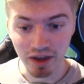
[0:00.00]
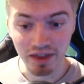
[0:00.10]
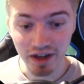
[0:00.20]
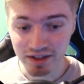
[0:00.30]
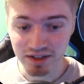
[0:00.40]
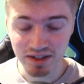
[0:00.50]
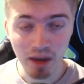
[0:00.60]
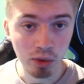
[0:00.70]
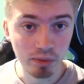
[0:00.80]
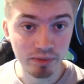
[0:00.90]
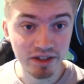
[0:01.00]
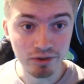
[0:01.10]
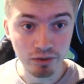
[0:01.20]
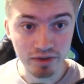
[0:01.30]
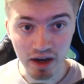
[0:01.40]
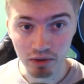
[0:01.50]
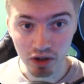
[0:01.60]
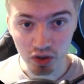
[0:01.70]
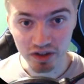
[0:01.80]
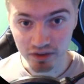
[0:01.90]
and the next step will be to
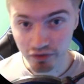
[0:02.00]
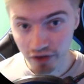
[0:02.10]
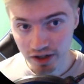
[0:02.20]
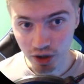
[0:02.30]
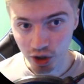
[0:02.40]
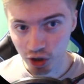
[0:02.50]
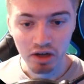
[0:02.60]
download the video.